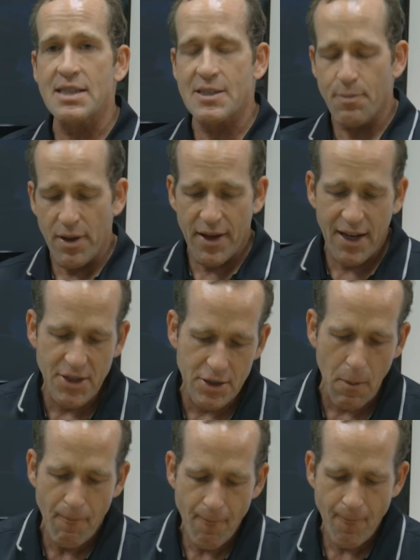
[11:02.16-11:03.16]
display. I just
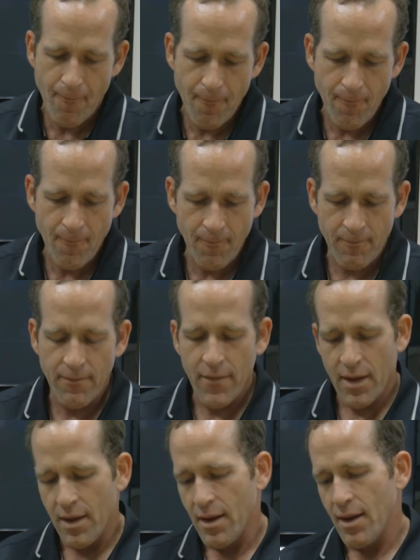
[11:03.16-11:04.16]
go,
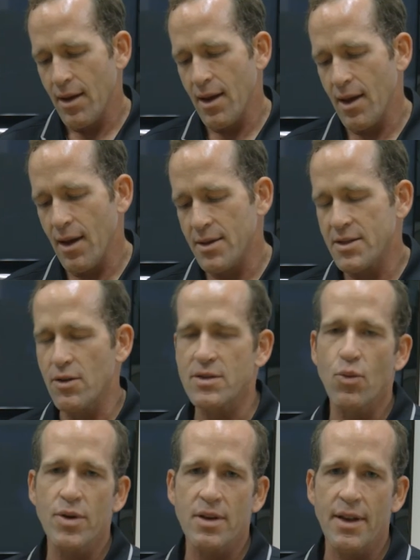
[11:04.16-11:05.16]
and it
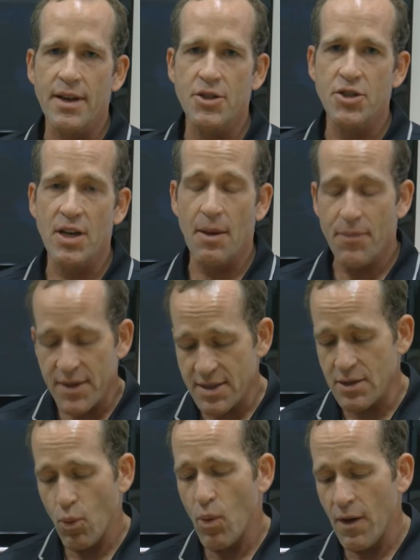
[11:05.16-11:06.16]
starts working like a champ. This
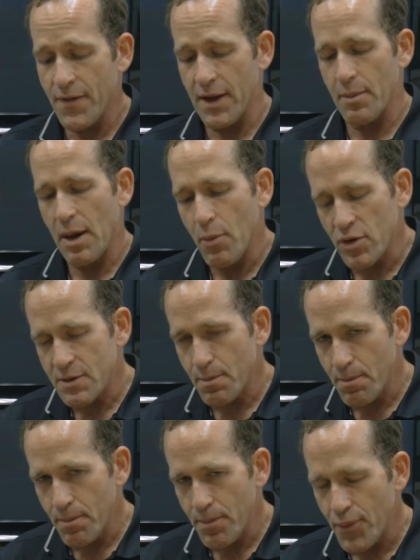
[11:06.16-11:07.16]
is the one thing, my most
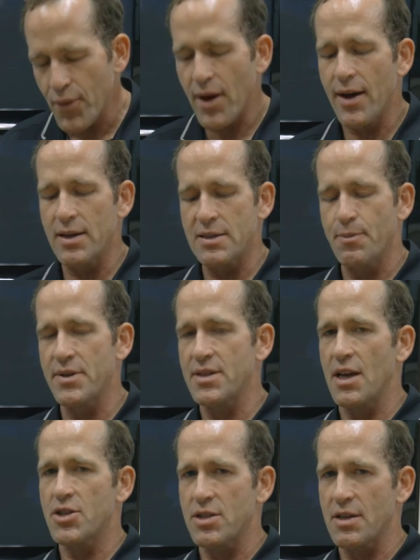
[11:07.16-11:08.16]
prized
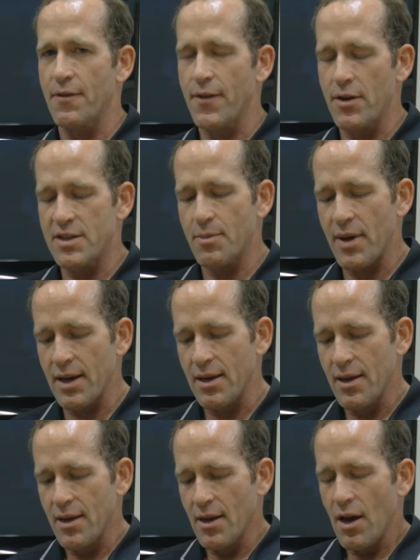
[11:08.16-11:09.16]
possessions of fitters, my
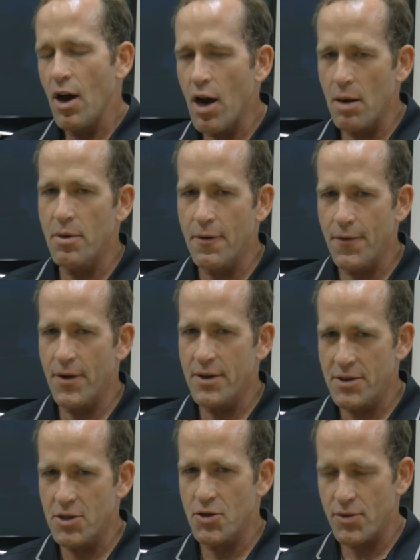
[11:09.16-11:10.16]
Harbor
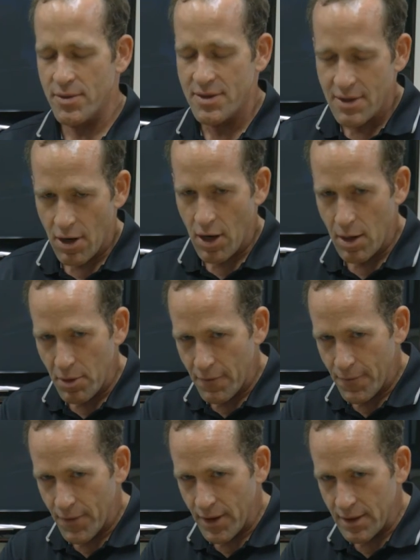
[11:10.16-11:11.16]
Freight digital
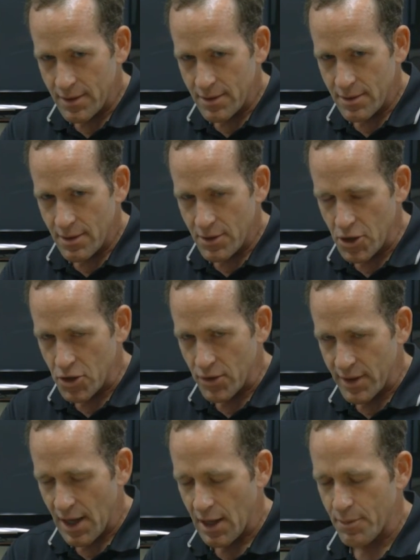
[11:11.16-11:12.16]

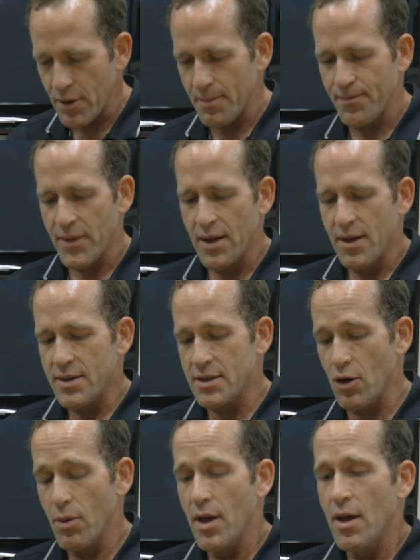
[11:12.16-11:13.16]
caliper.
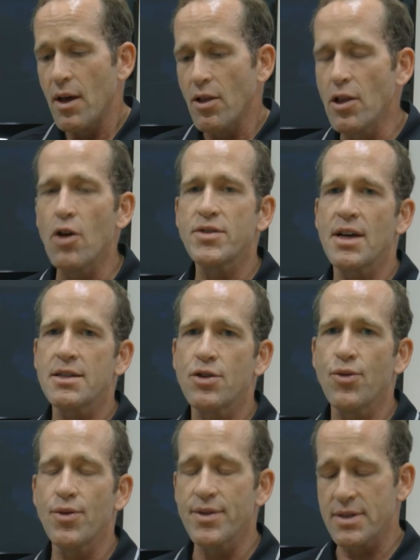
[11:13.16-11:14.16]
So low-tech
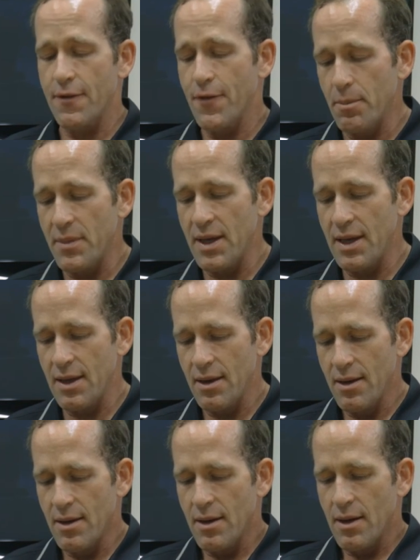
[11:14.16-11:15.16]
tools, for
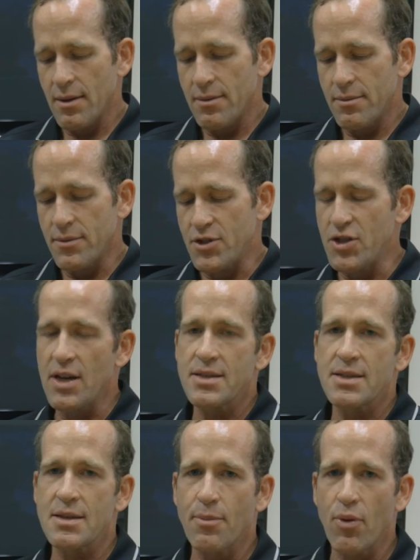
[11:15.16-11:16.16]
me,
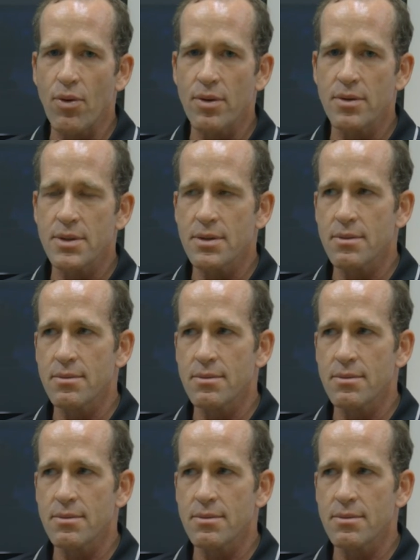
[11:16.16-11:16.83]
just as important